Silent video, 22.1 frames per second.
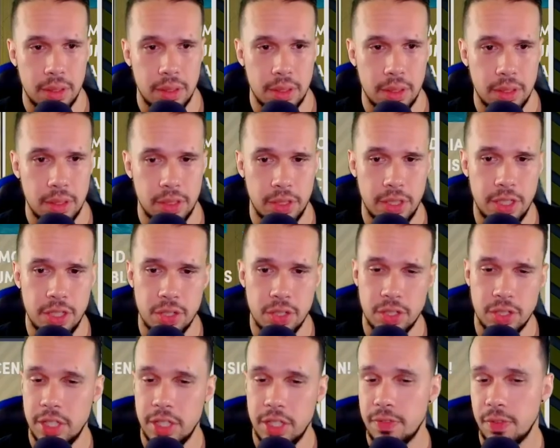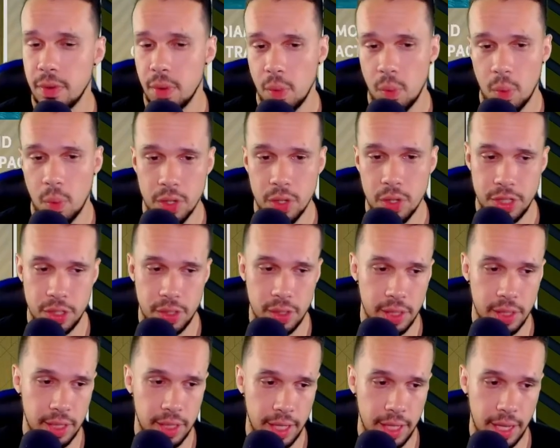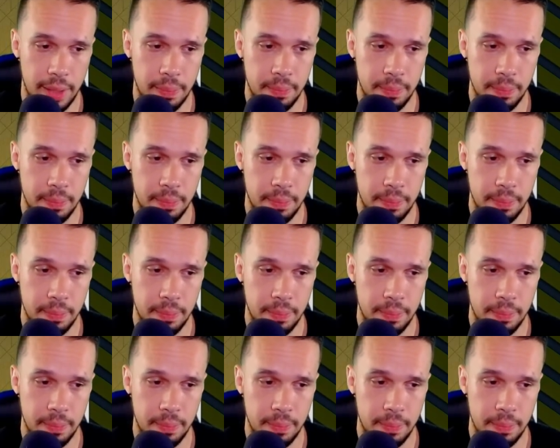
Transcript: So these are the different rewards that you can get.